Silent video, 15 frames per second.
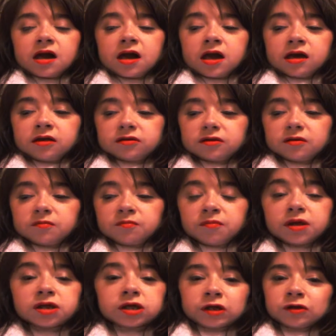and
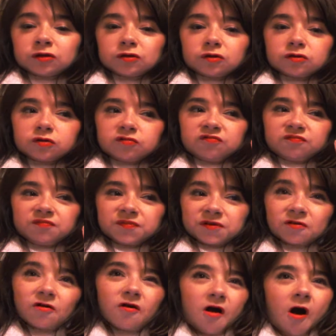making you
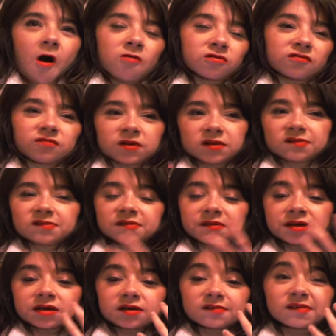feel all of these
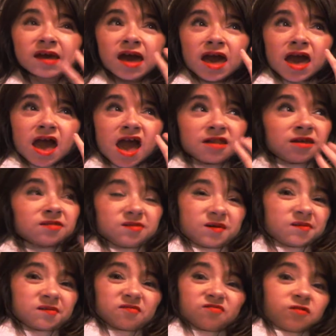things, and it
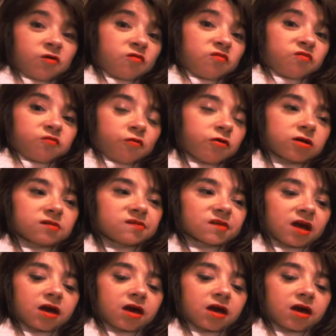doesn't feel forced.